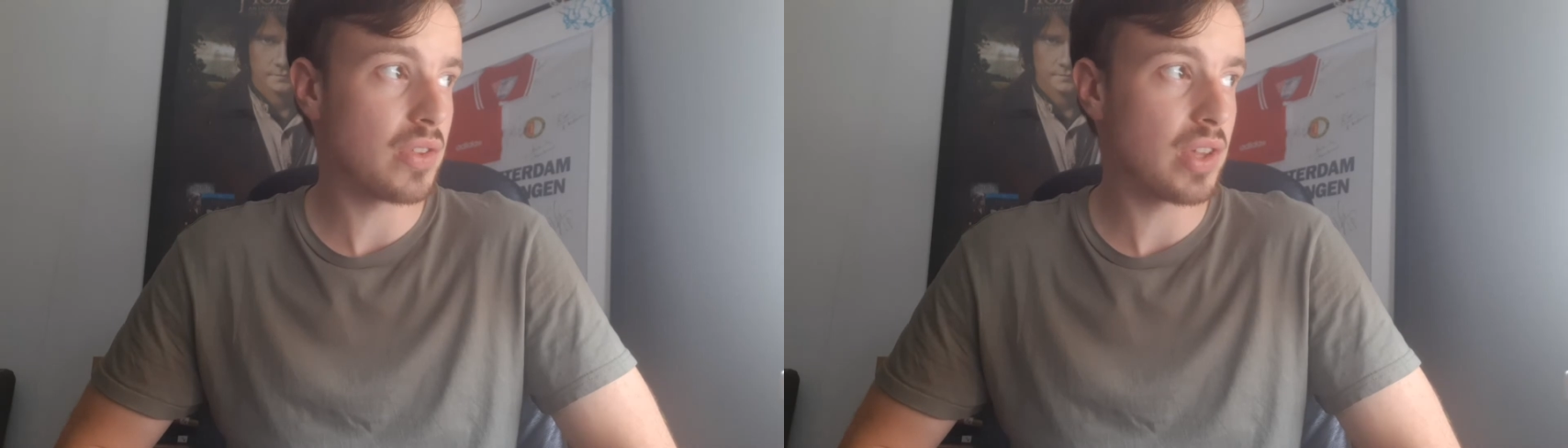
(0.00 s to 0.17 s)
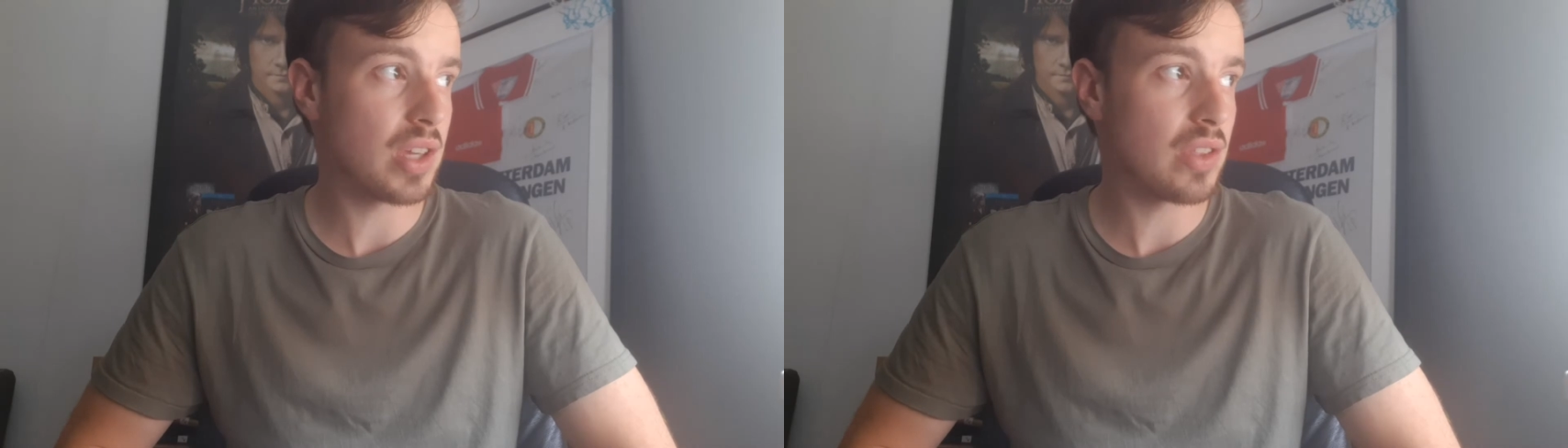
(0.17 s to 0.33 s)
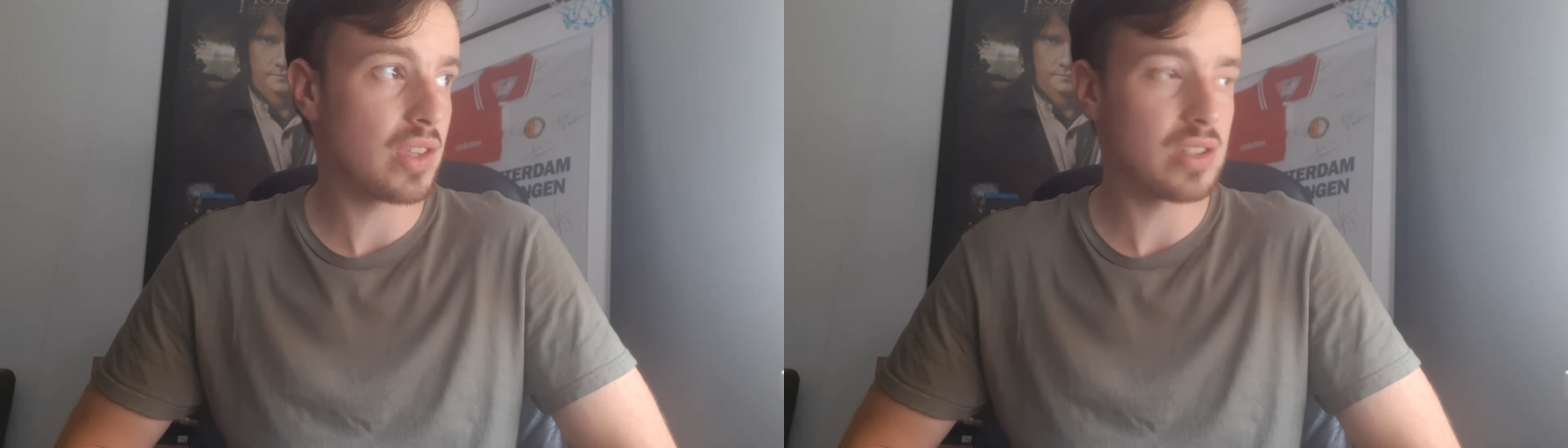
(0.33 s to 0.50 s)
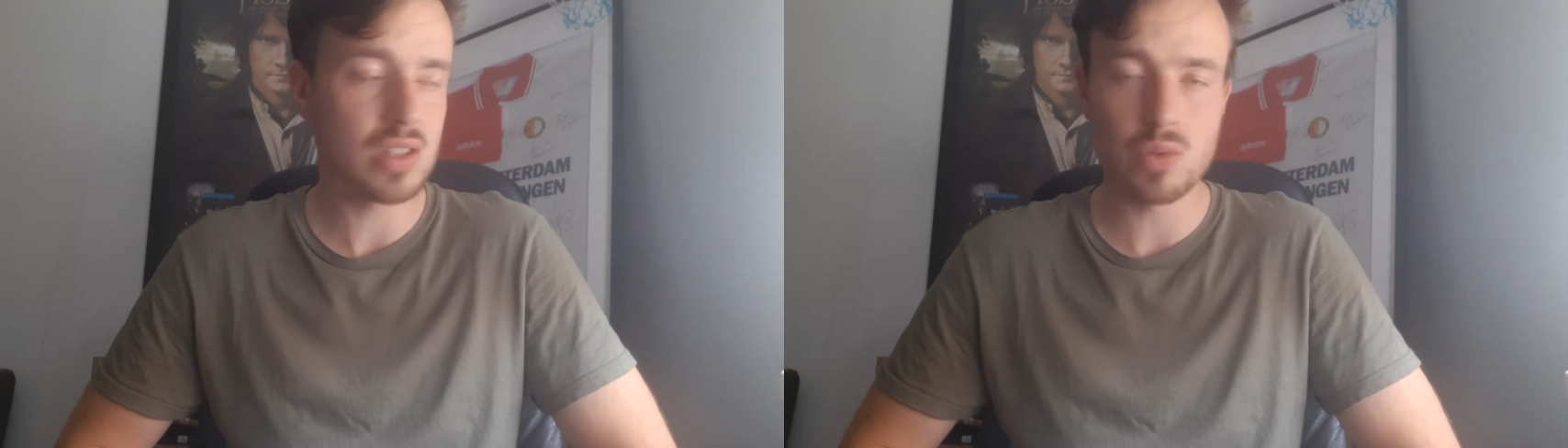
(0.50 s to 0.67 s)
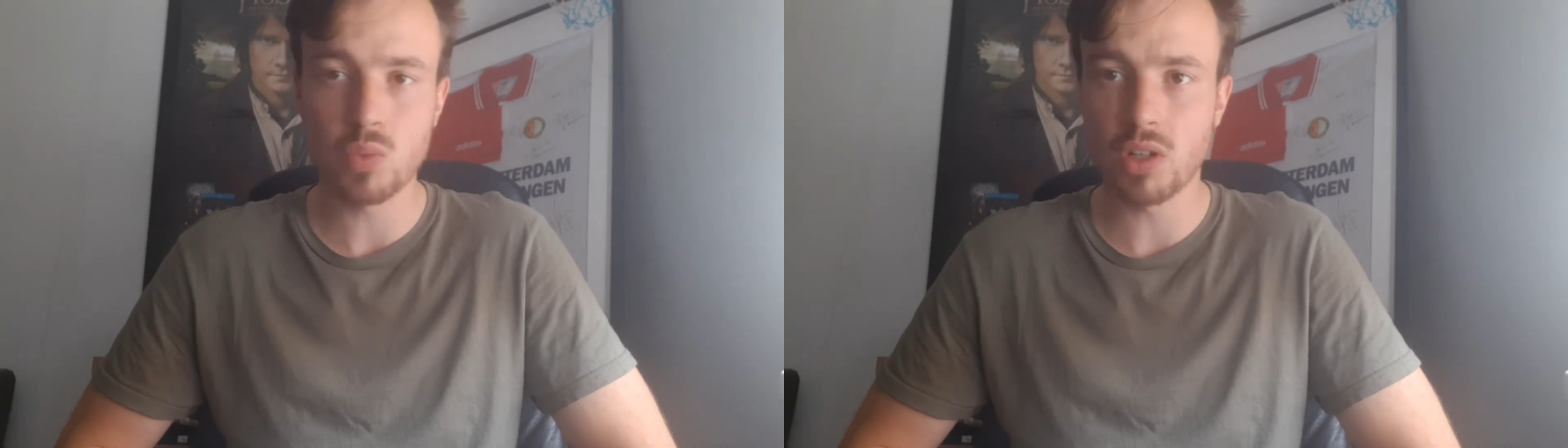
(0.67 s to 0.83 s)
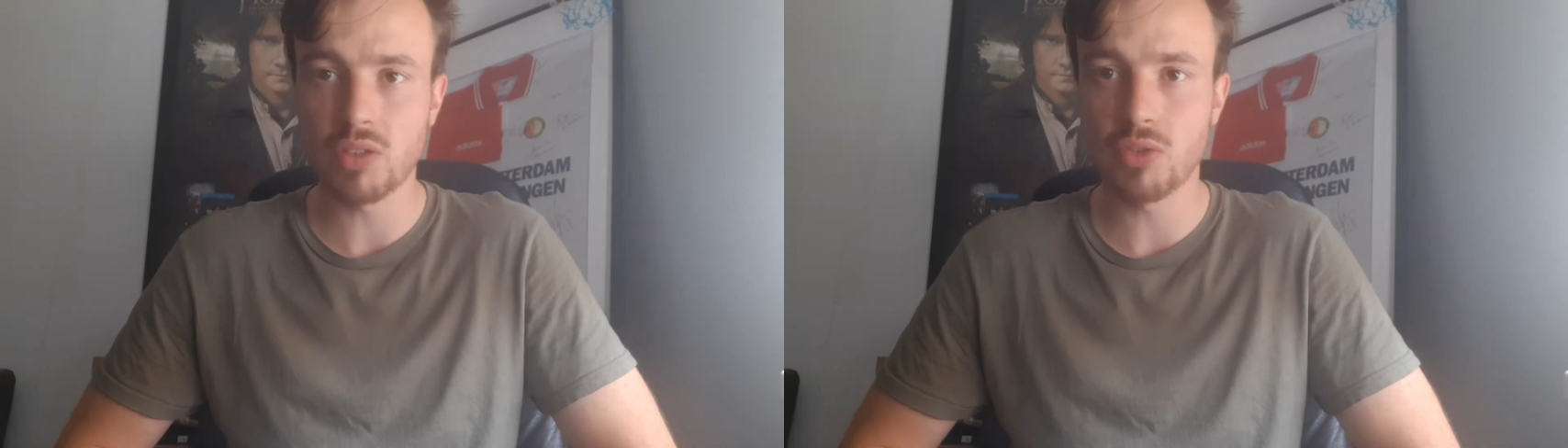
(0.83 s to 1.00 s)
think this is a
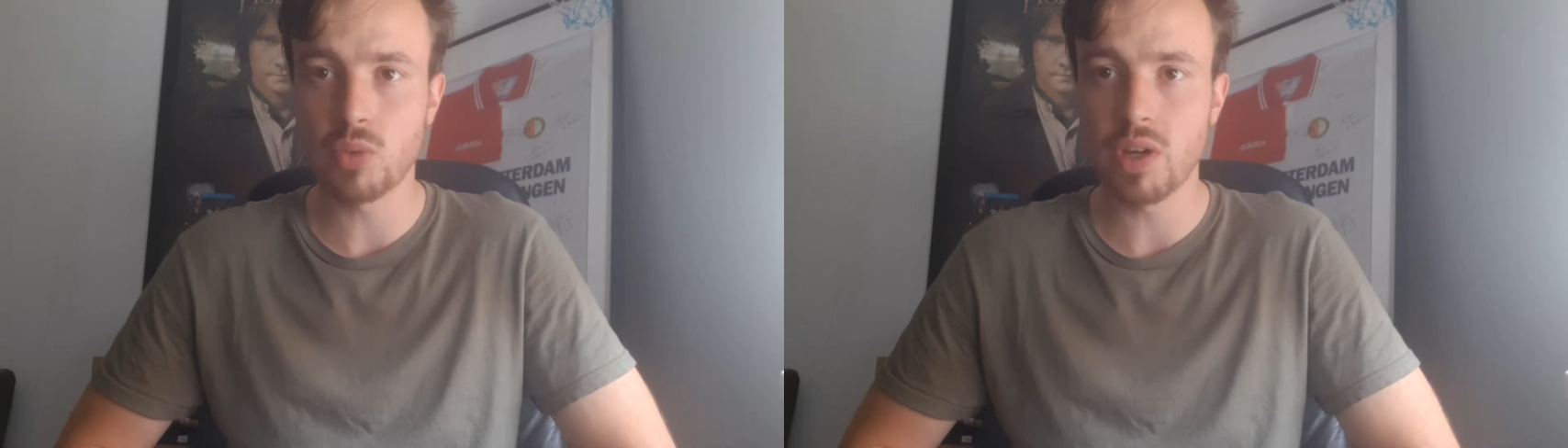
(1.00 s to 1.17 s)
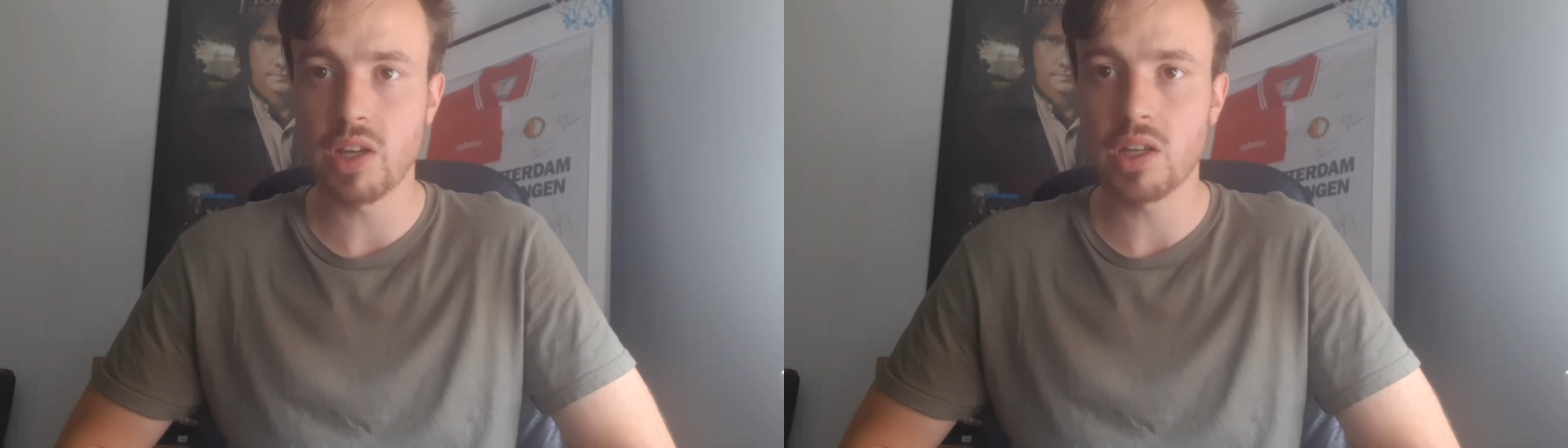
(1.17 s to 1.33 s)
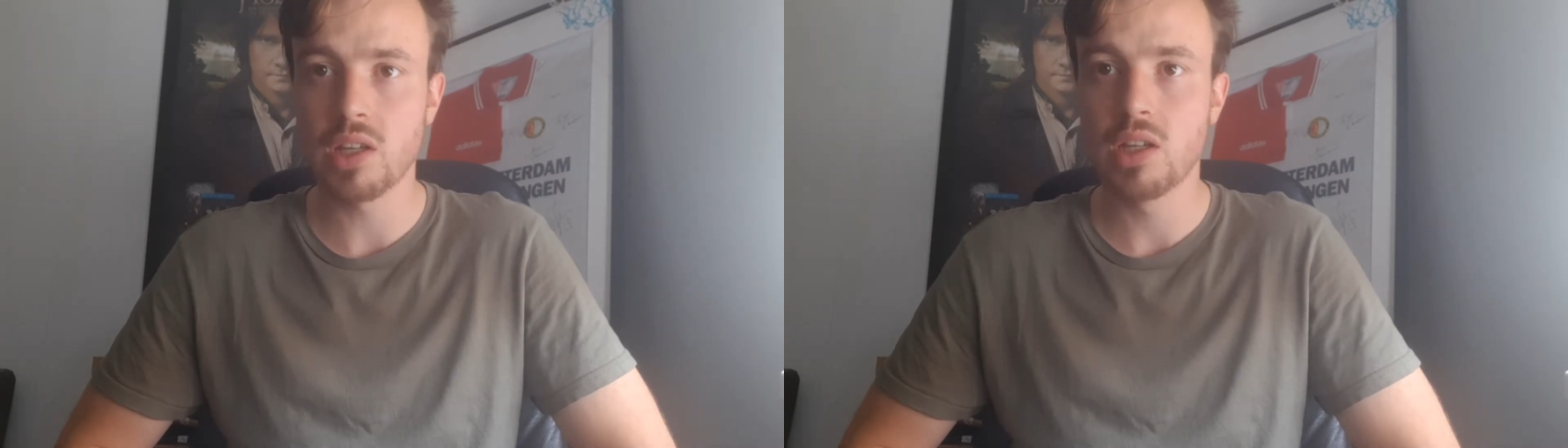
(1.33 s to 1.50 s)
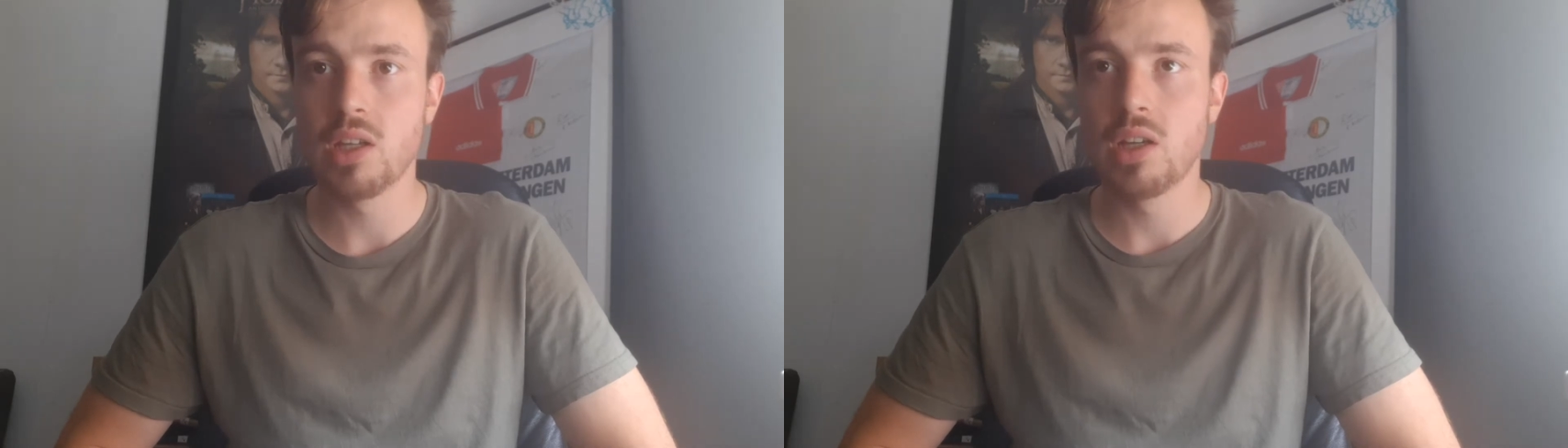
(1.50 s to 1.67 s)
wonderful way